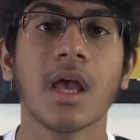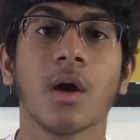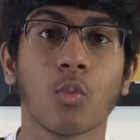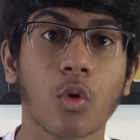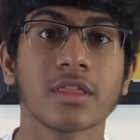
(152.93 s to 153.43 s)

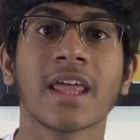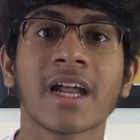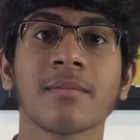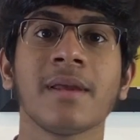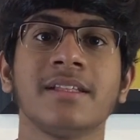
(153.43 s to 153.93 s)
What
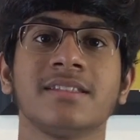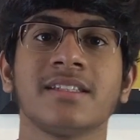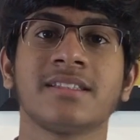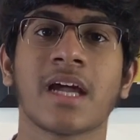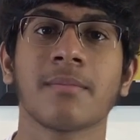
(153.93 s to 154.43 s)
that means is
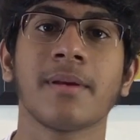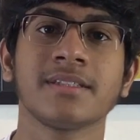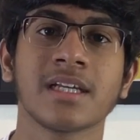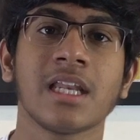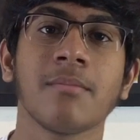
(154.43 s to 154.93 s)
that
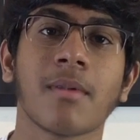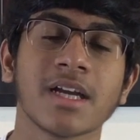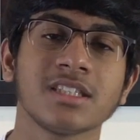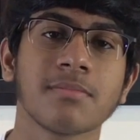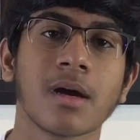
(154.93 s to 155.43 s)
basically
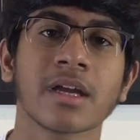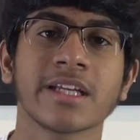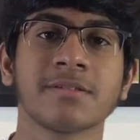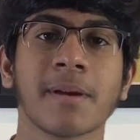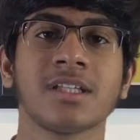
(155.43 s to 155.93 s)
MindSpark
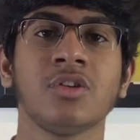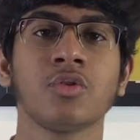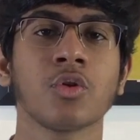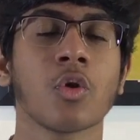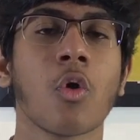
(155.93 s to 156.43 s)
expects you
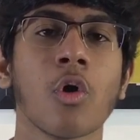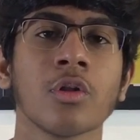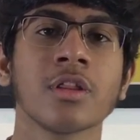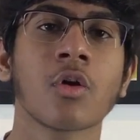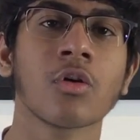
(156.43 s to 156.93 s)
to know all of
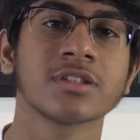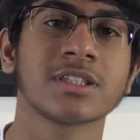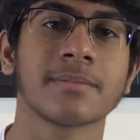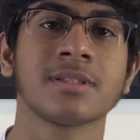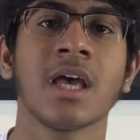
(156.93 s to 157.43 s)
the
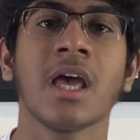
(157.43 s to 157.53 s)
concepts